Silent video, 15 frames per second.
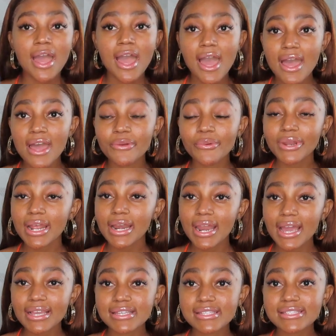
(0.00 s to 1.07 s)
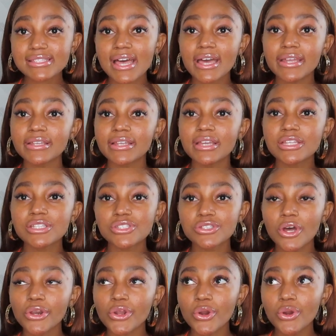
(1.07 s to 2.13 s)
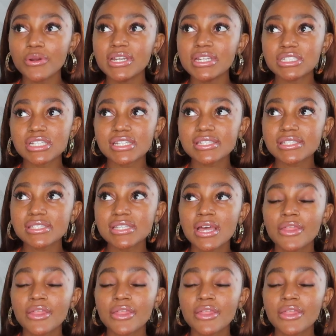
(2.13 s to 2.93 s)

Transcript: And what I like is that it's not only just